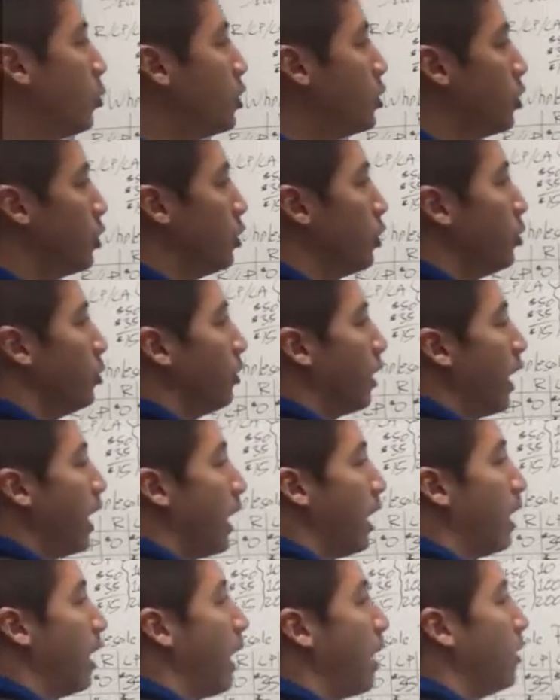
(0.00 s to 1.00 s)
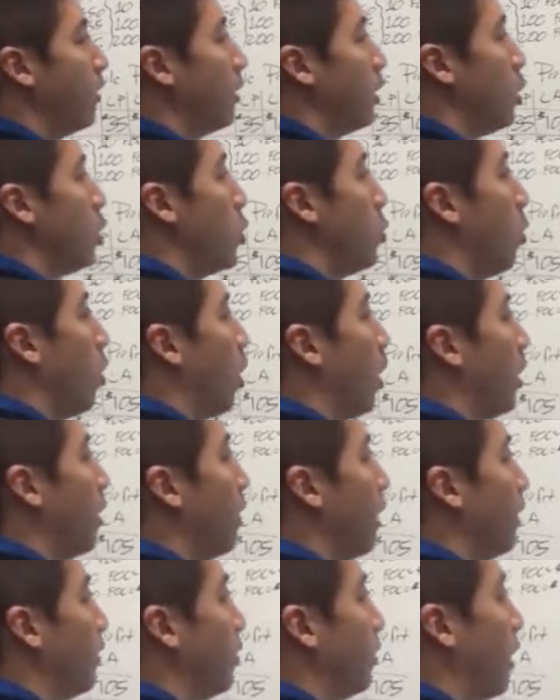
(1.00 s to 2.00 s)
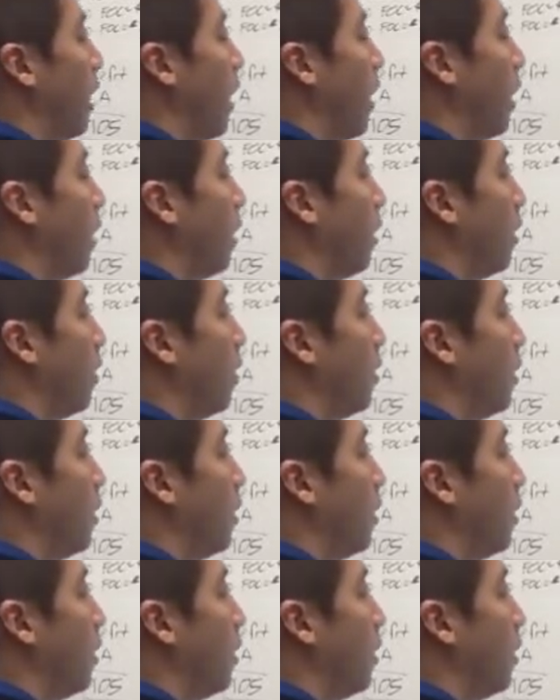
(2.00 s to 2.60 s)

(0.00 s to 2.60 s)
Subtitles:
introduce A, and say you are a lifestyle